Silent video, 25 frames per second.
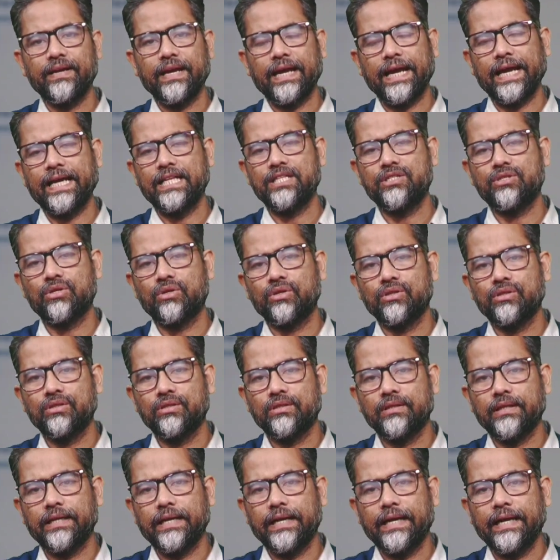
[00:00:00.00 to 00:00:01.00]

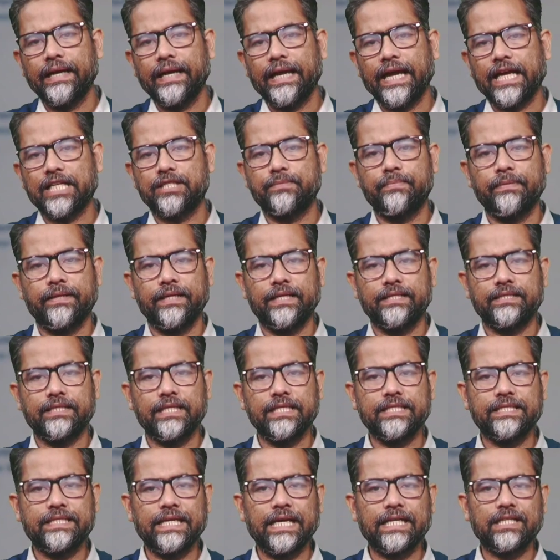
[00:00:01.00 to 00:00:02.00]
hands-on
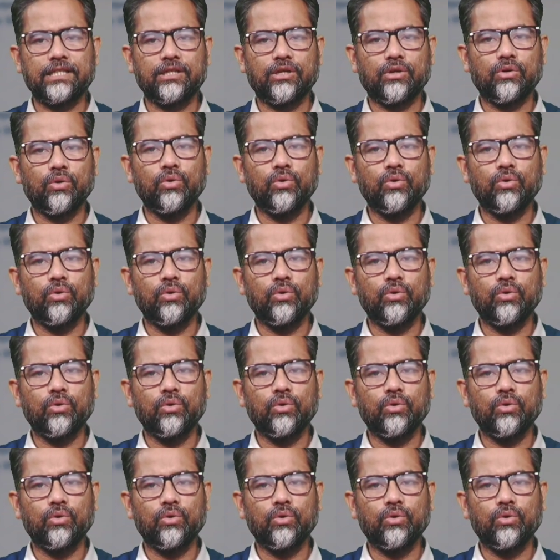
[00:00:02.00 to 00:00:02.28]
experiences that